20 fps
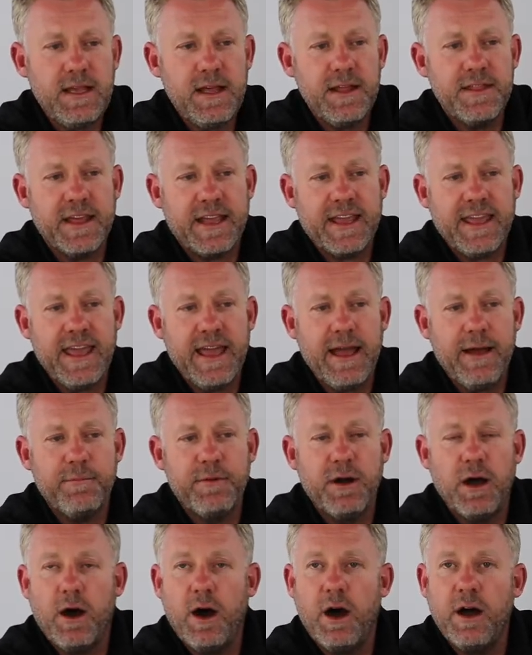the
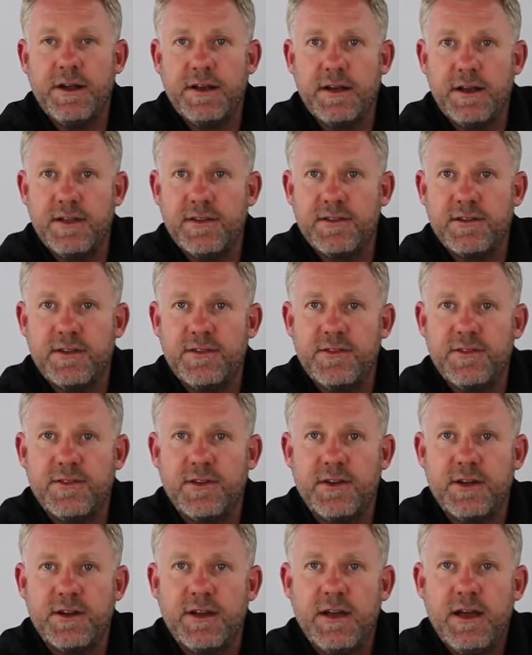camera on is
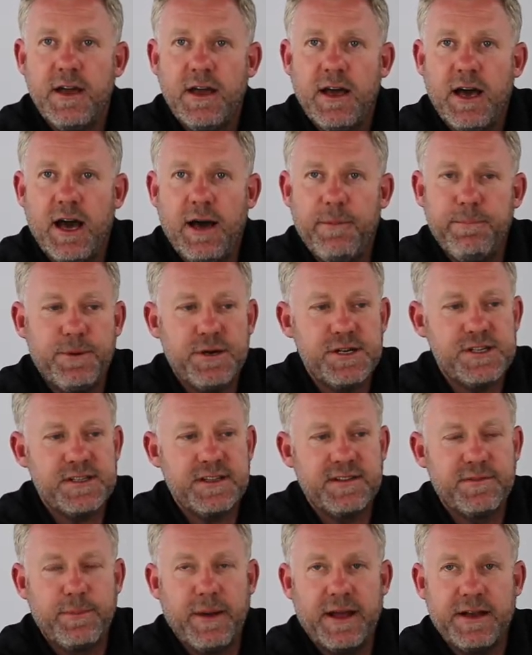concerned, I'll push
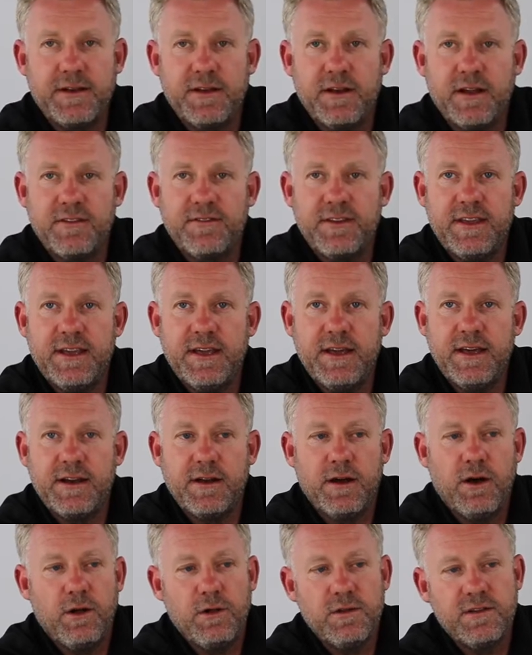this button over here
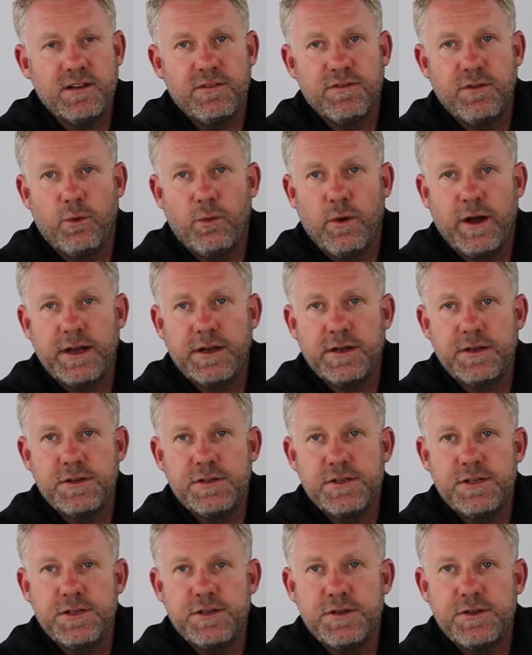and I'll hold it for
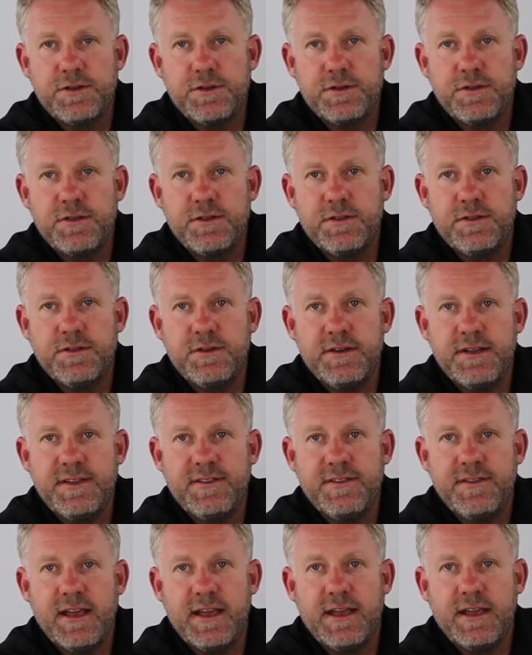1, 2, 3
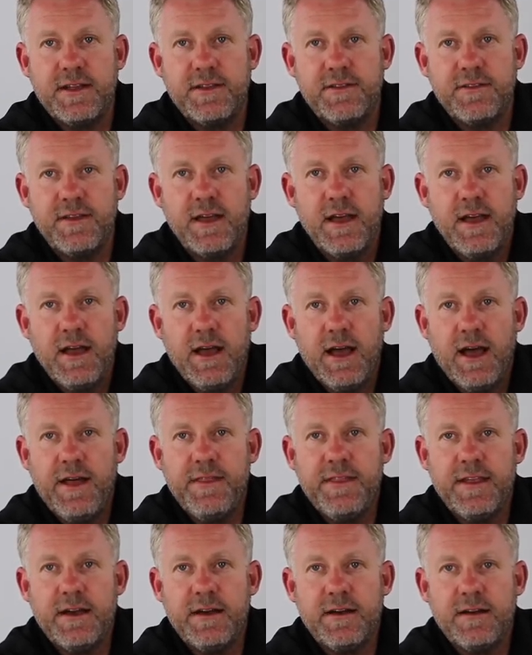seconds,
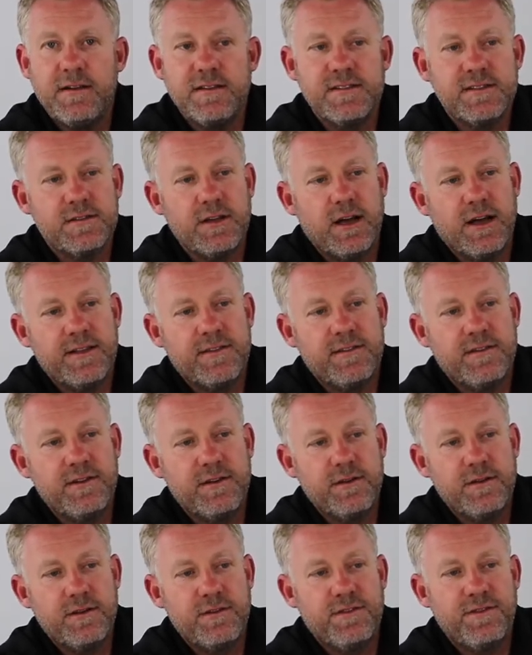and then it'll start
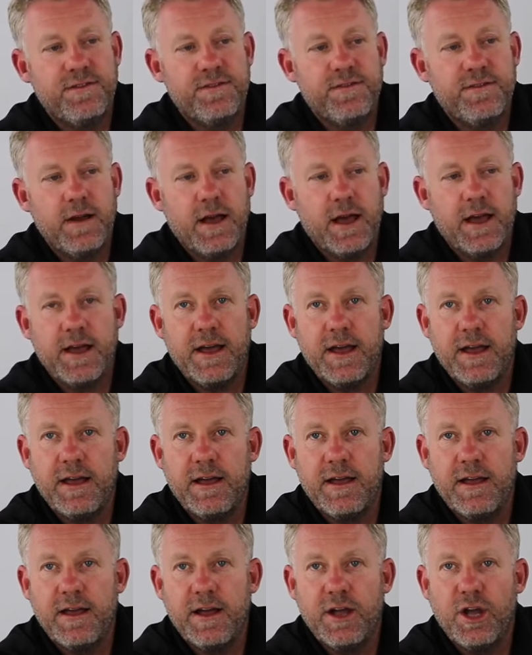to
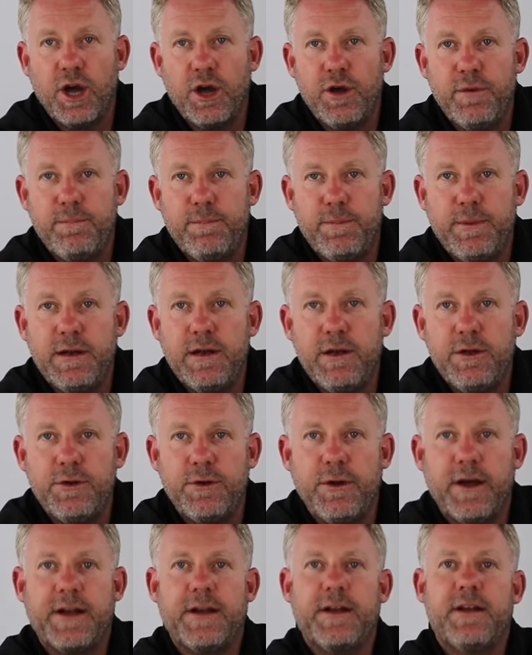go
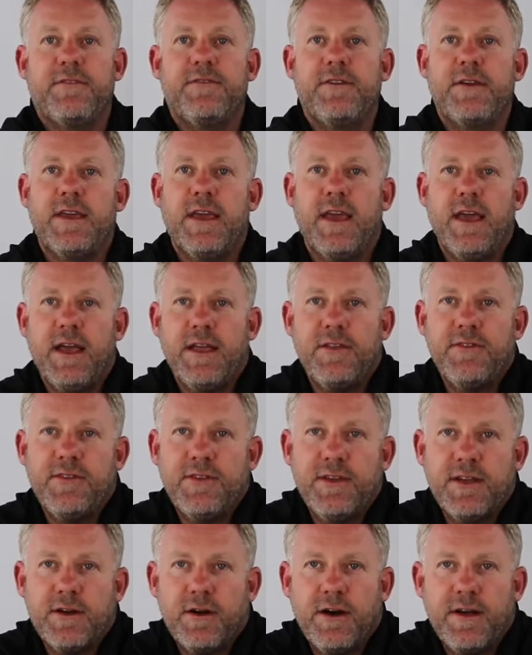blue. I don't know if you can
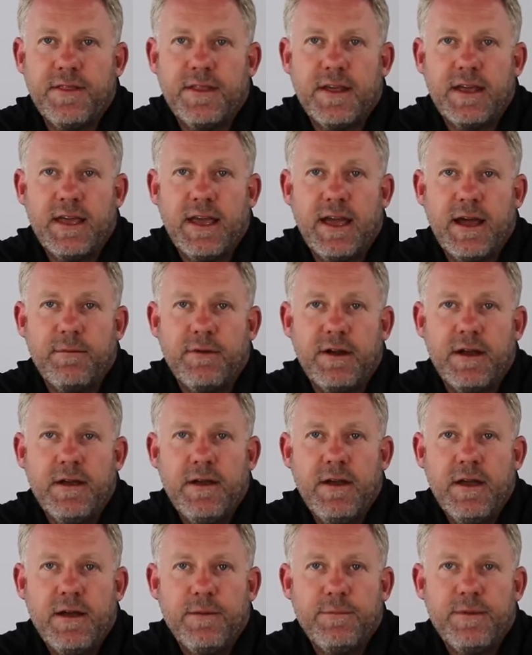see it on the camera,
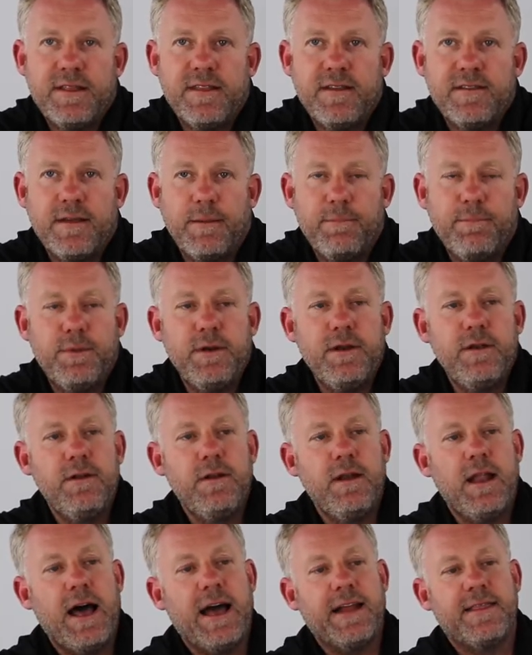but there's a blue
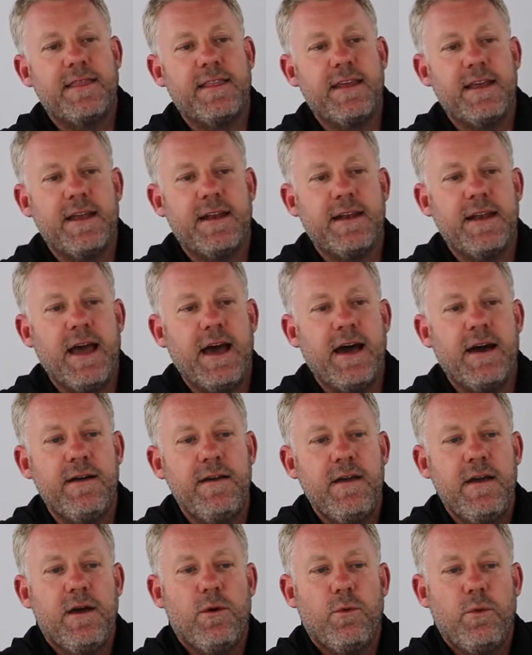light there
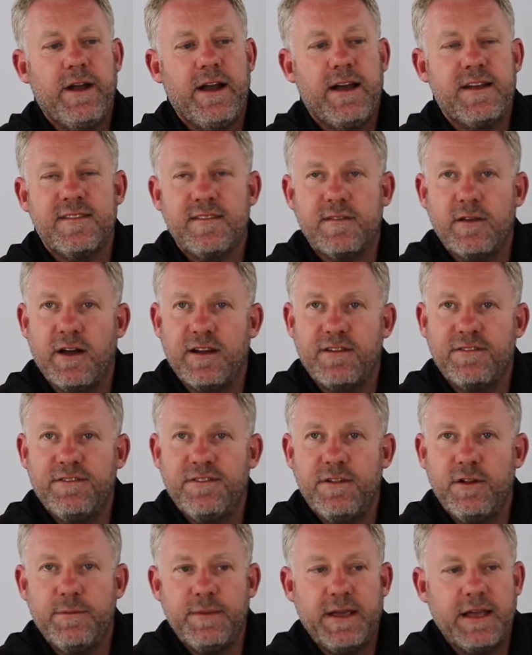now. When I start
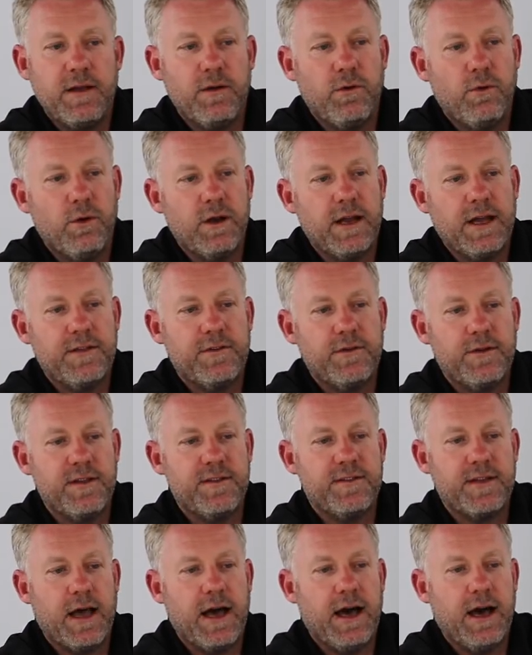filming, all I do
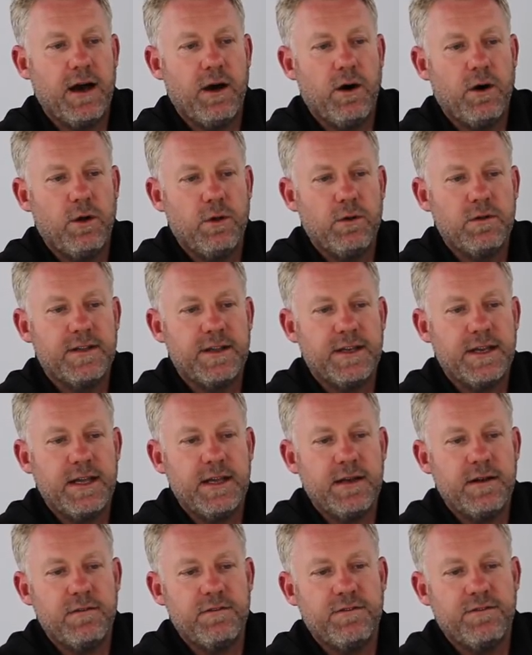is I hold it
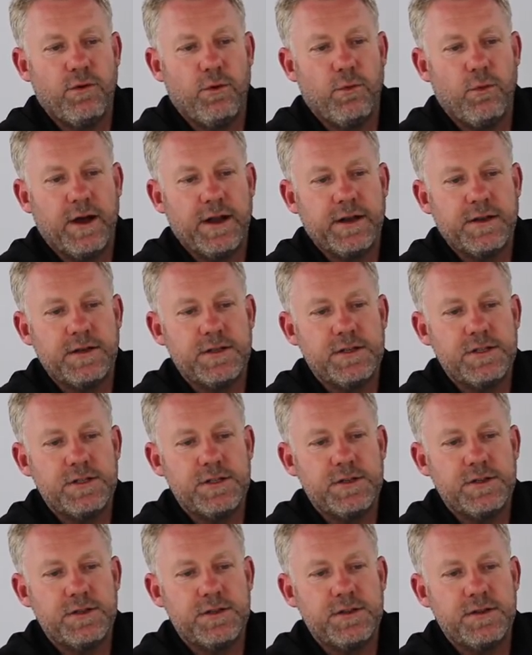in for 1,
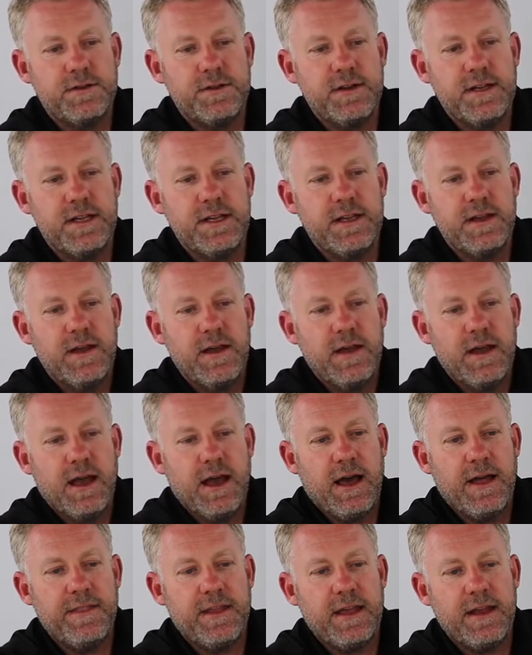2, 3,
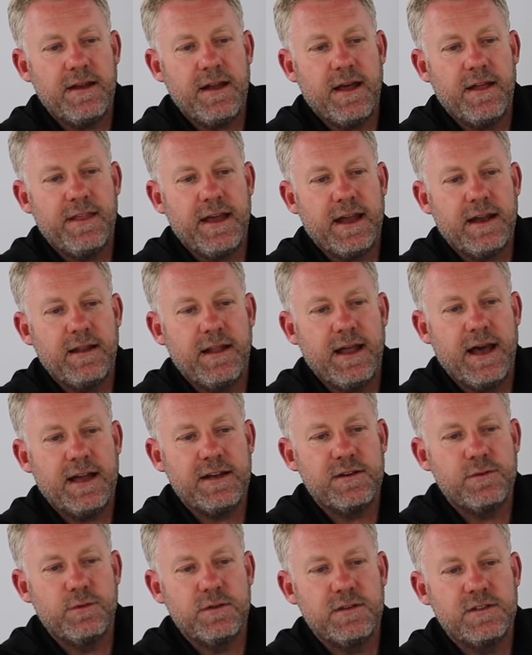and then that
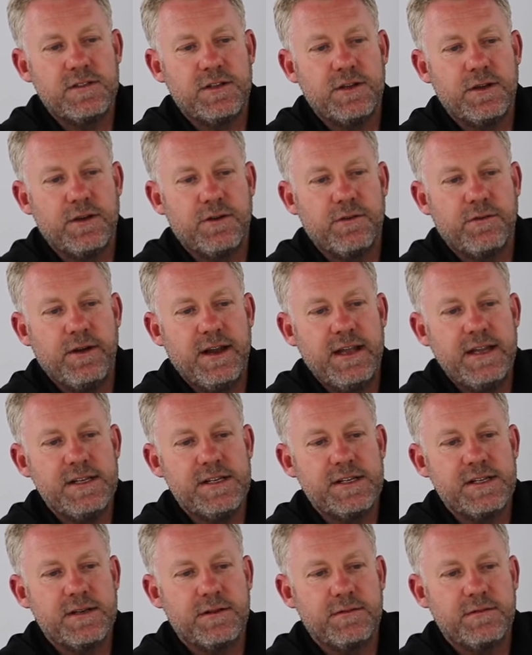light will turn
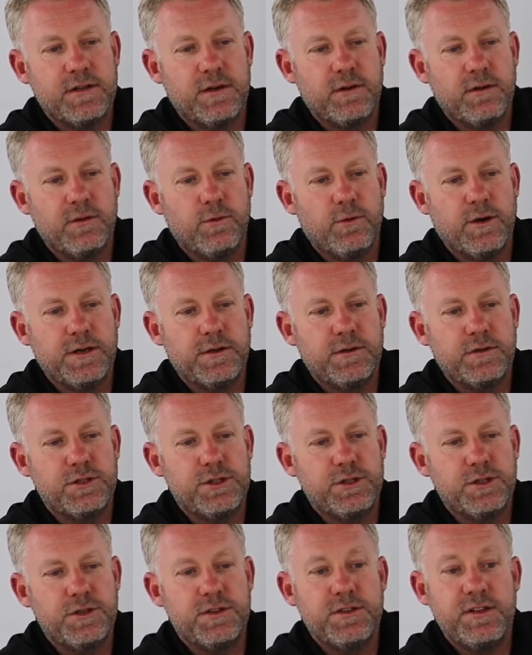red. So 1,
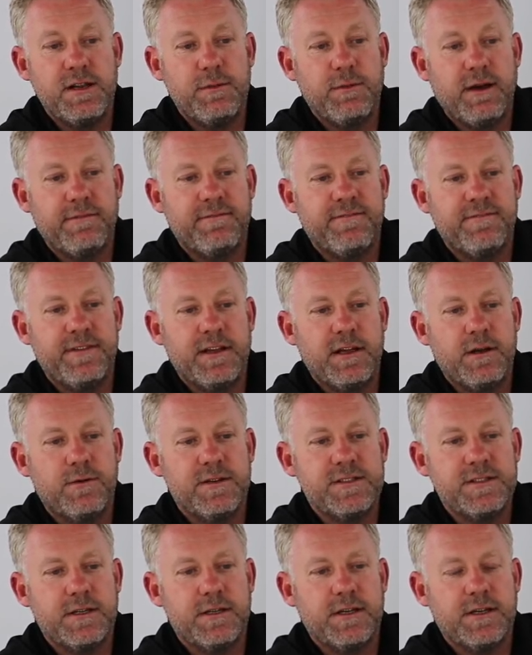2, 3, my finger
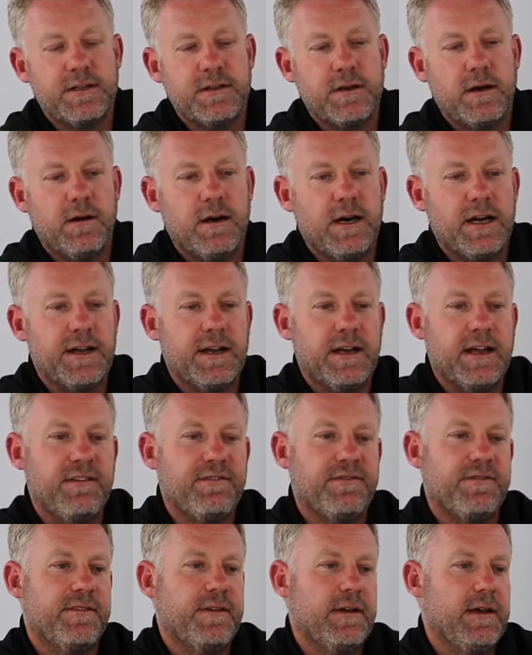wasn't on hard
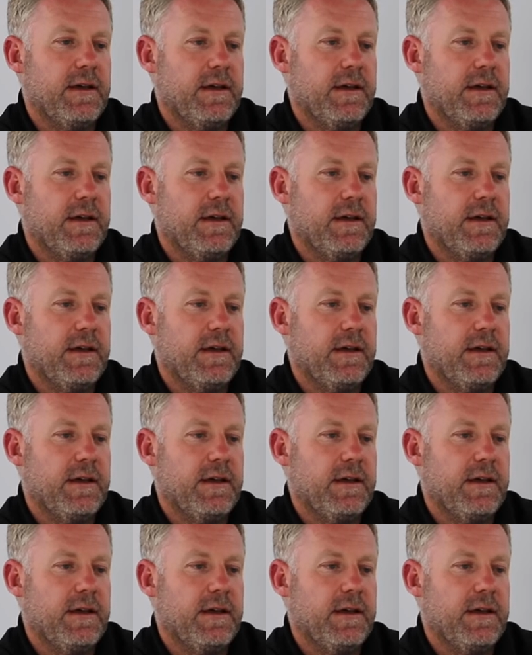enough.